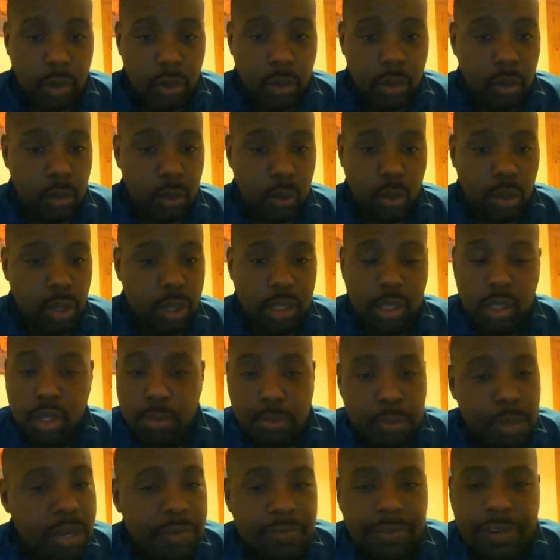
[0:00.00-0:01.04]
you know,
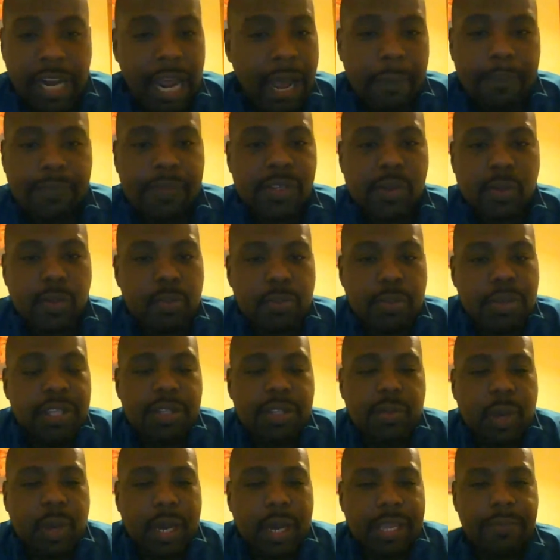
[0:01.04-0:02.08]
you're moving up
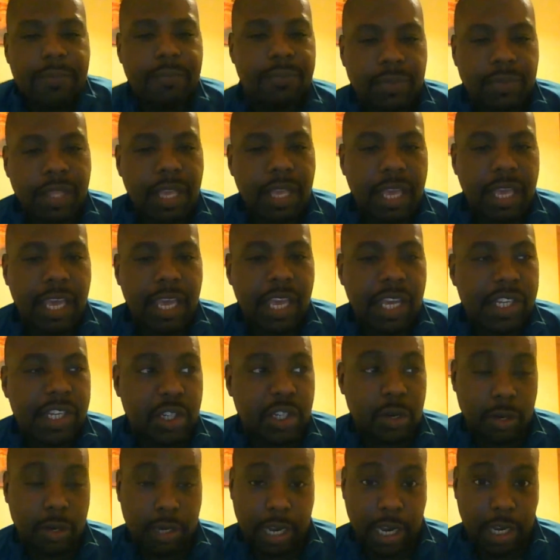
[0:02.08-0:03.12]
to middleweight.
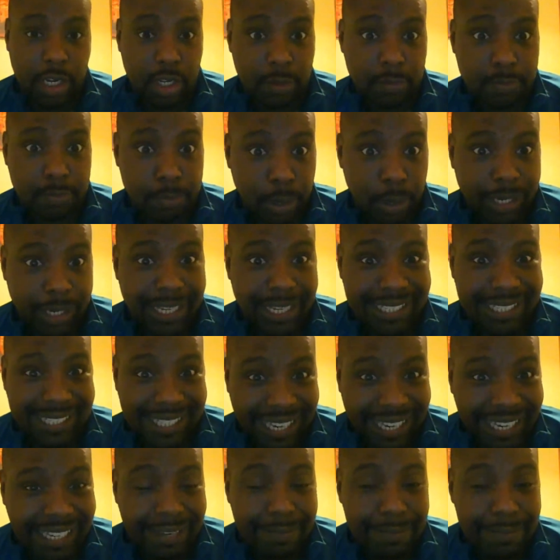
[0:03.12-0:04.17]
Can your
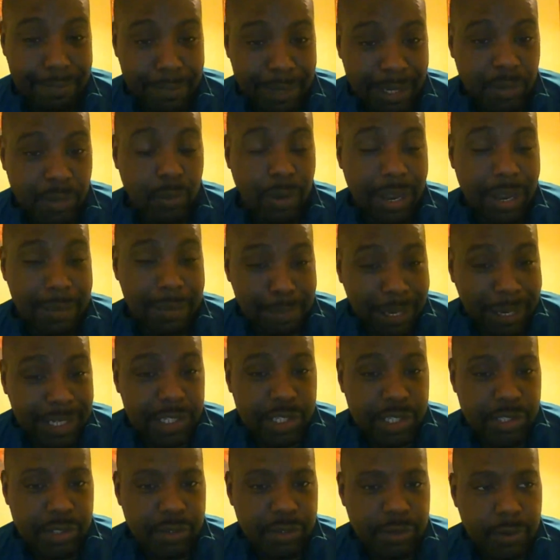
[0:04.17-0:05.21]
body take a
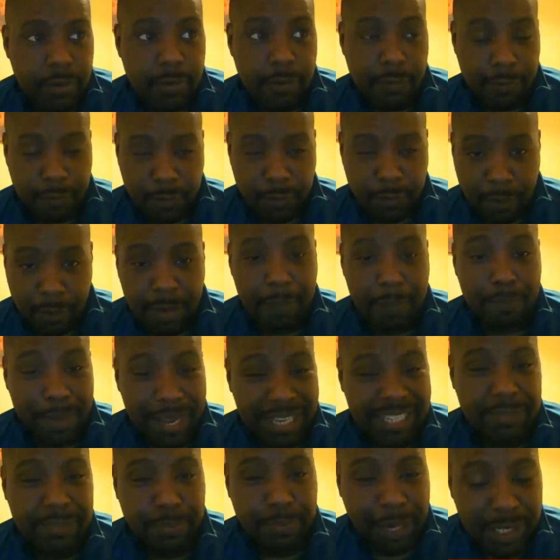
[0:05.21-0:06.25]
middleweight punch
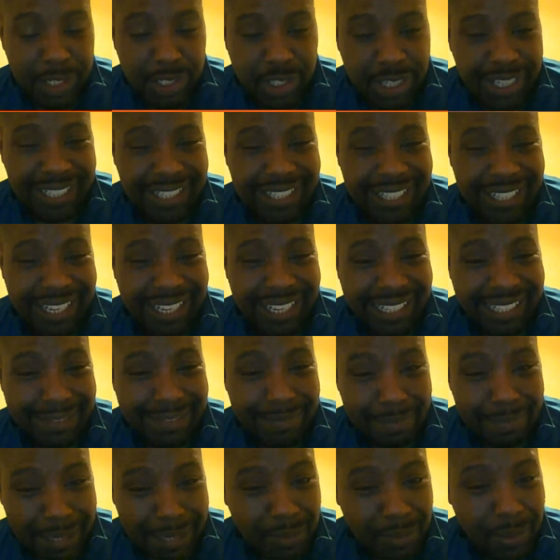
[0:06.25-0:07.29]
from the best puncher
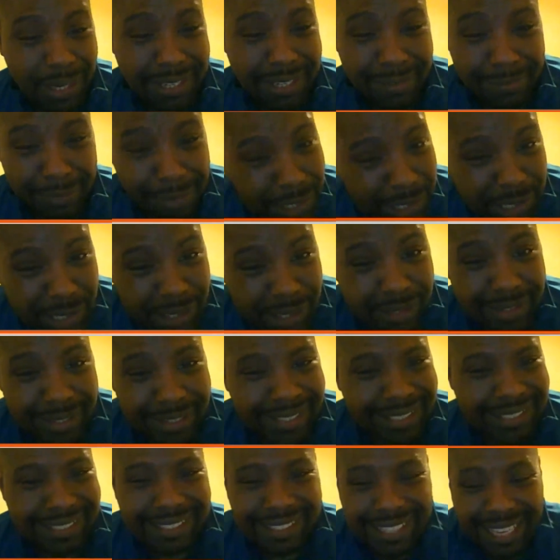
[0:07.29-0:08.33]
in the middleweight
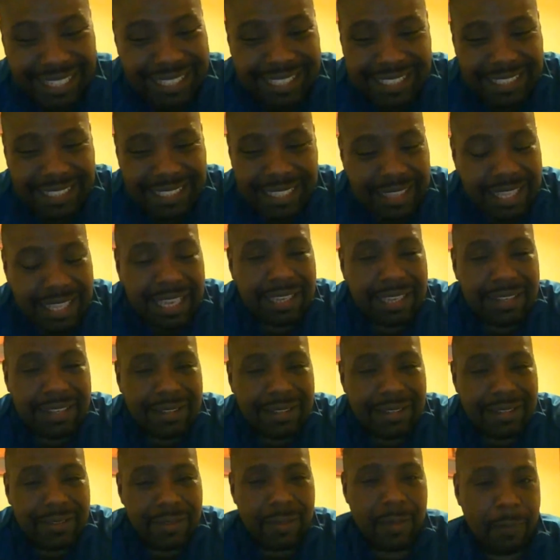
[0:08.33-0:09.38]
division? That's the
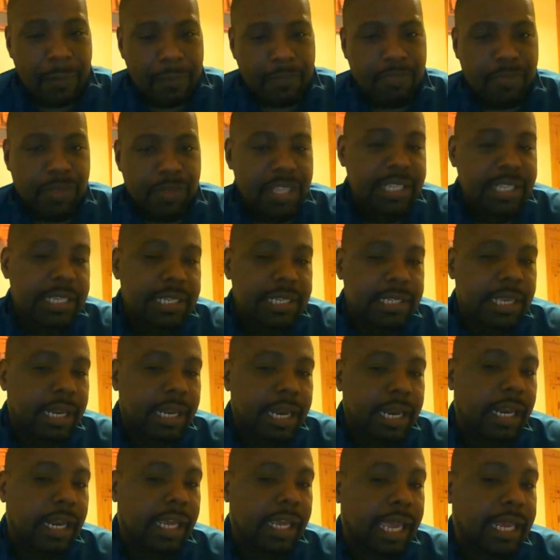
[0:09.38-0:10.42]
thing.
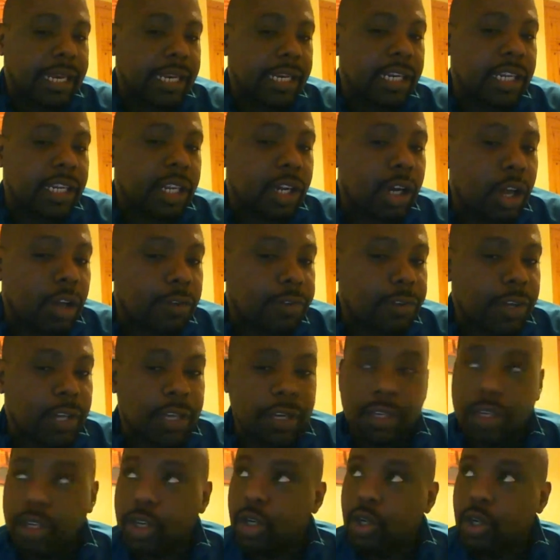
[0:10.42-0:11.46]
This is
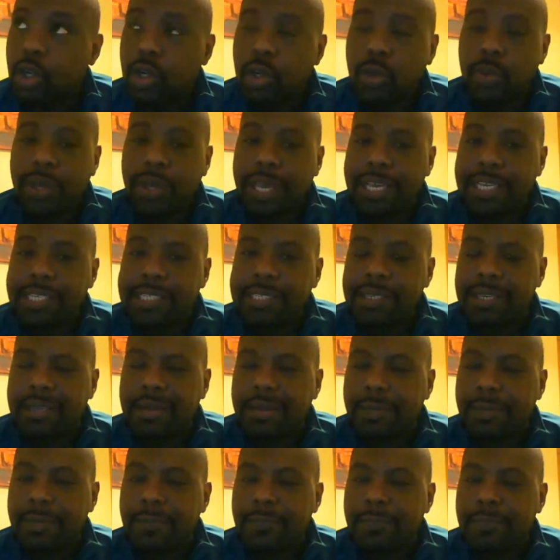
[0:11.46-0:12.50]
Gennady Golovkin, who
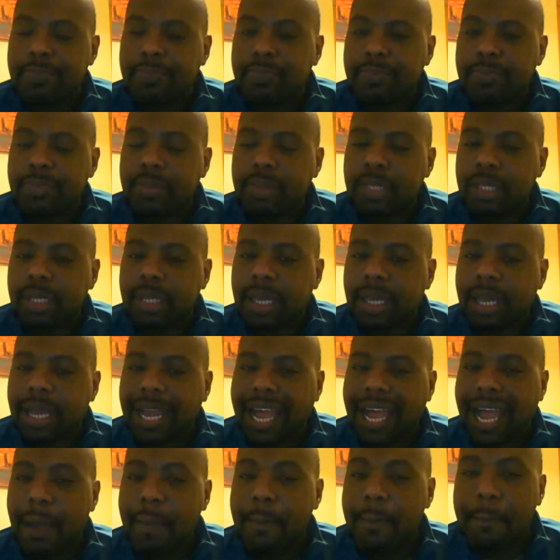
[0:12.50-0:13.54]
is
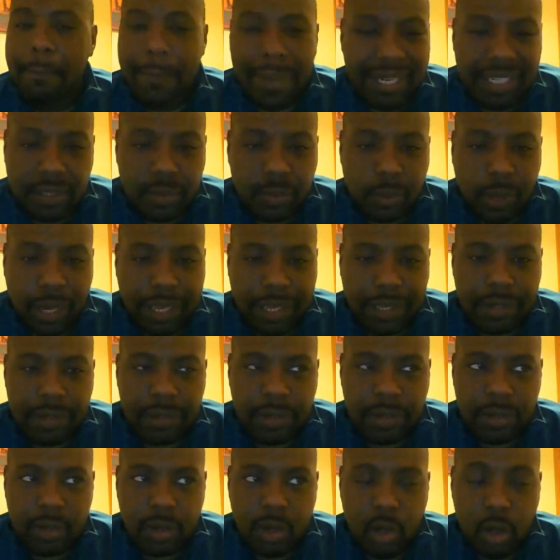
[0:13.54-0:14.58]
a
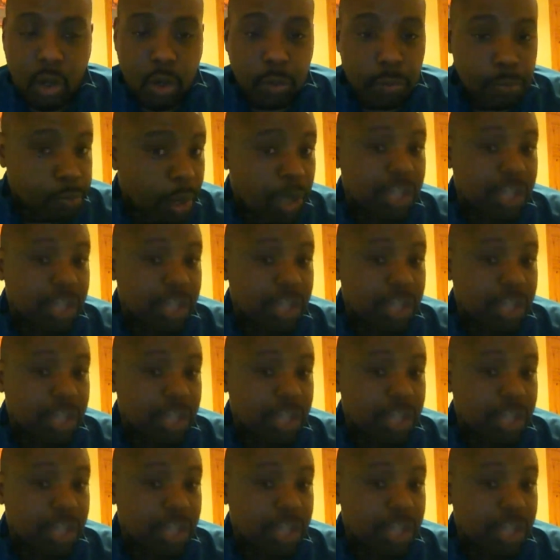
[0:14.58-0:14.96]
middleweight